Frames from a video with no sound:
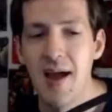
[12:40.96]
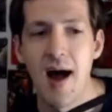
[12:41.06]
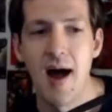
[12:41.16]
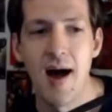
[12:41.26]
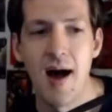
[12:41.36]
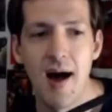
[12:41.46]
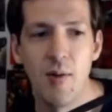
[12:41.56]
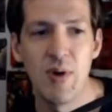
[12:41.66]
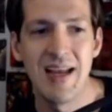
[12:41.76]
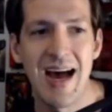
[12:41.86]

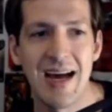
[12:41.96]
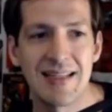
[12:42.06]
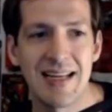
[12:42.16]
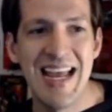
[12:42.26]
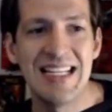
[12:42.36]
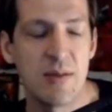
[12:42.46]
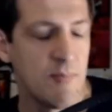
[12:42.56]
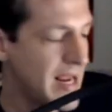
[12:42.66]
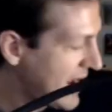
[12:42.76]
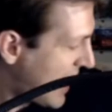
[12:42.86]
Uh, we got It's
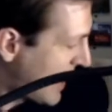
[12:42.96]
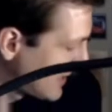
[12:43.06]
Me on